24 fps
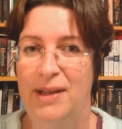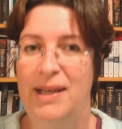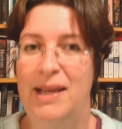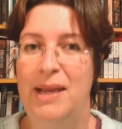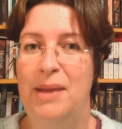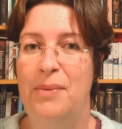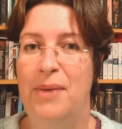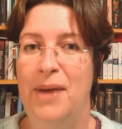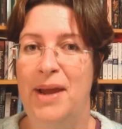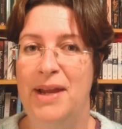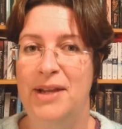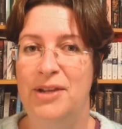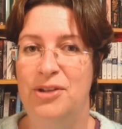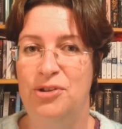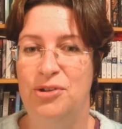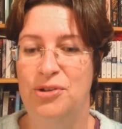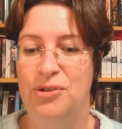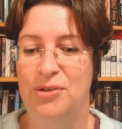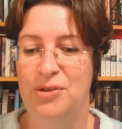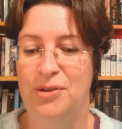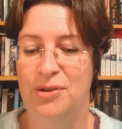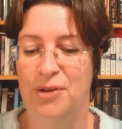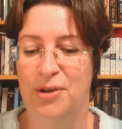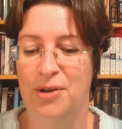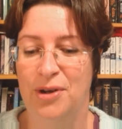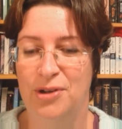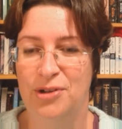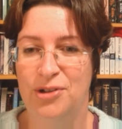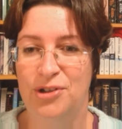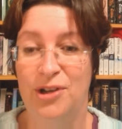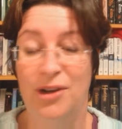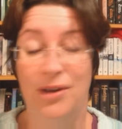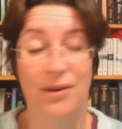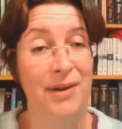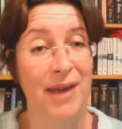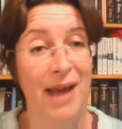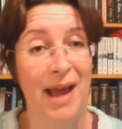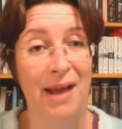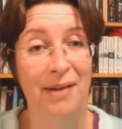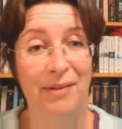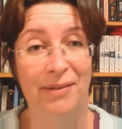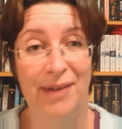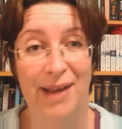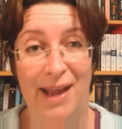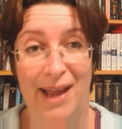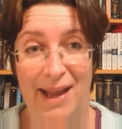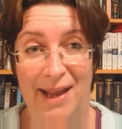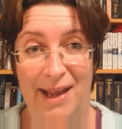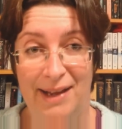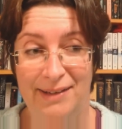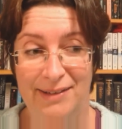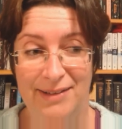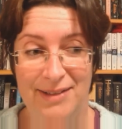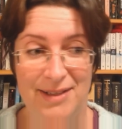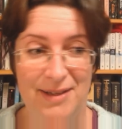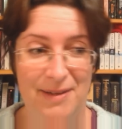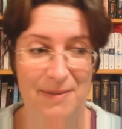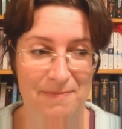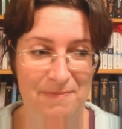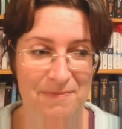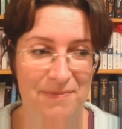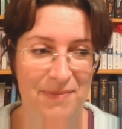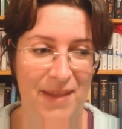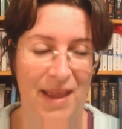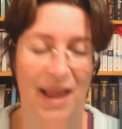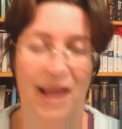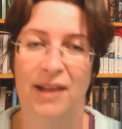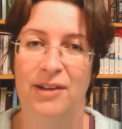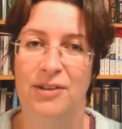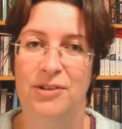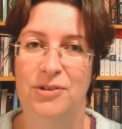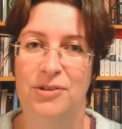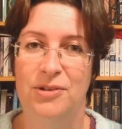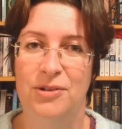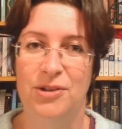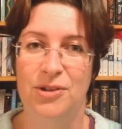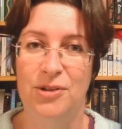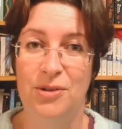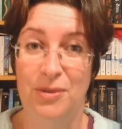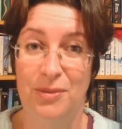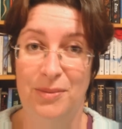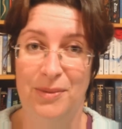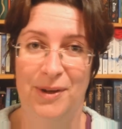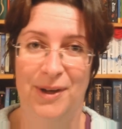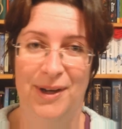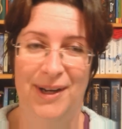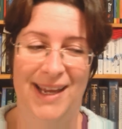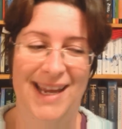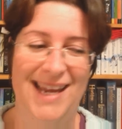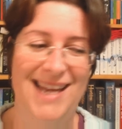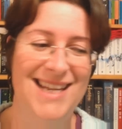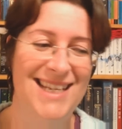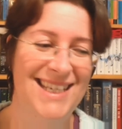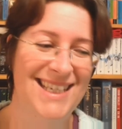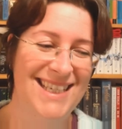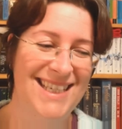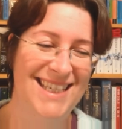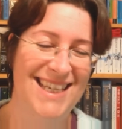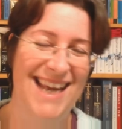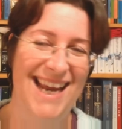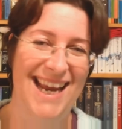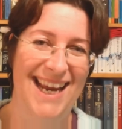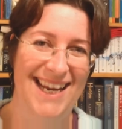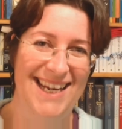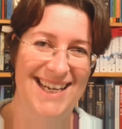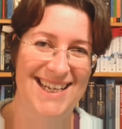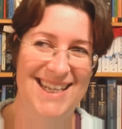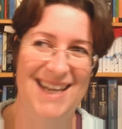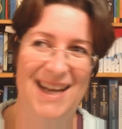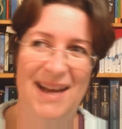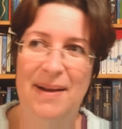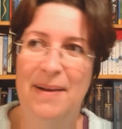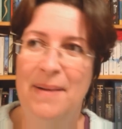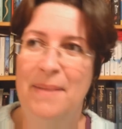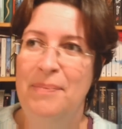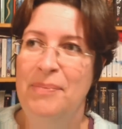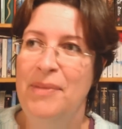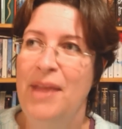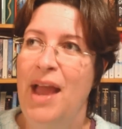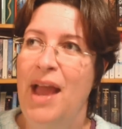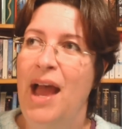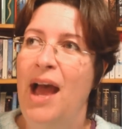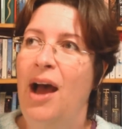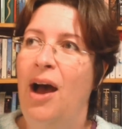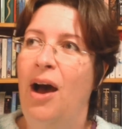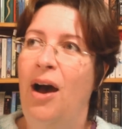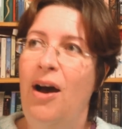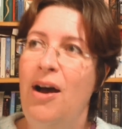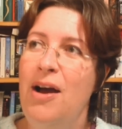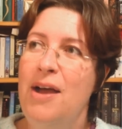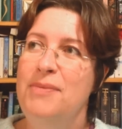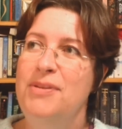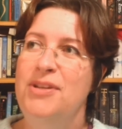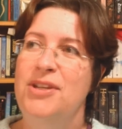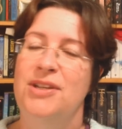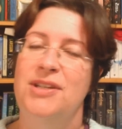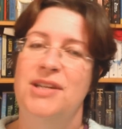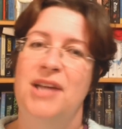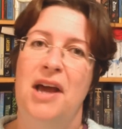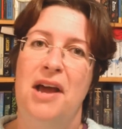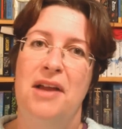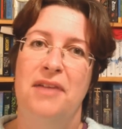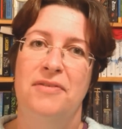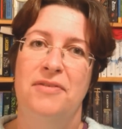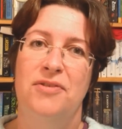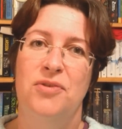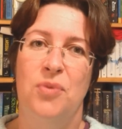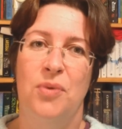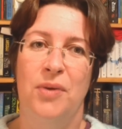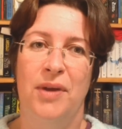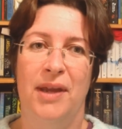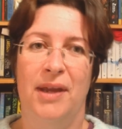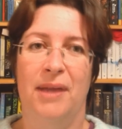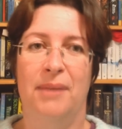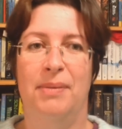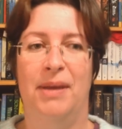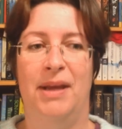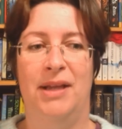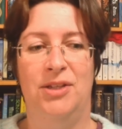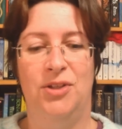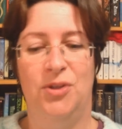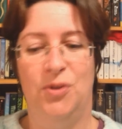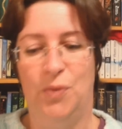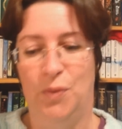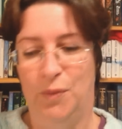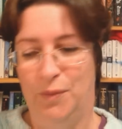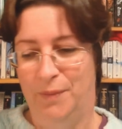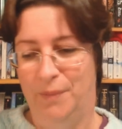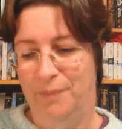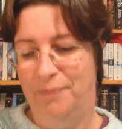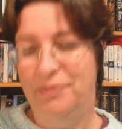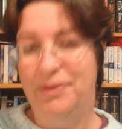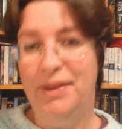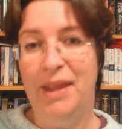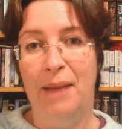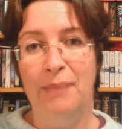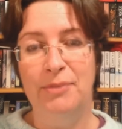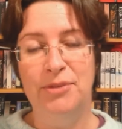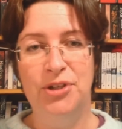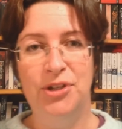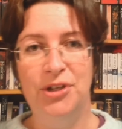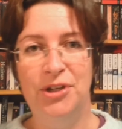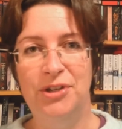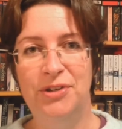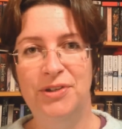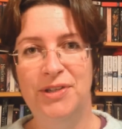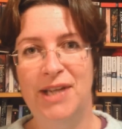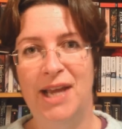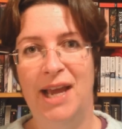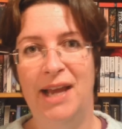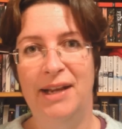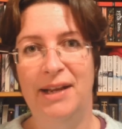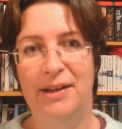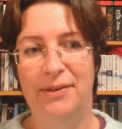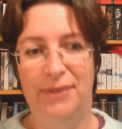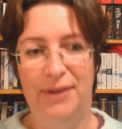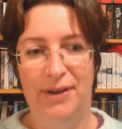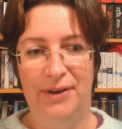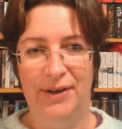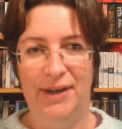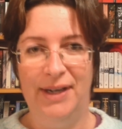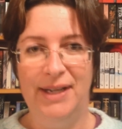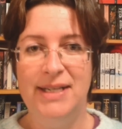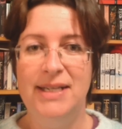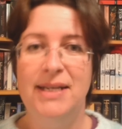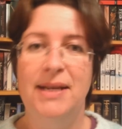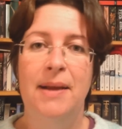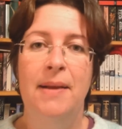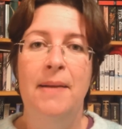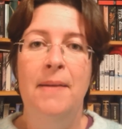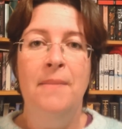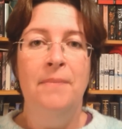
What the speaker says: leeway to slow down and do schoolwork instead. Oh, I'm so tired of talking about school. I'm sure you're tired of hearing it.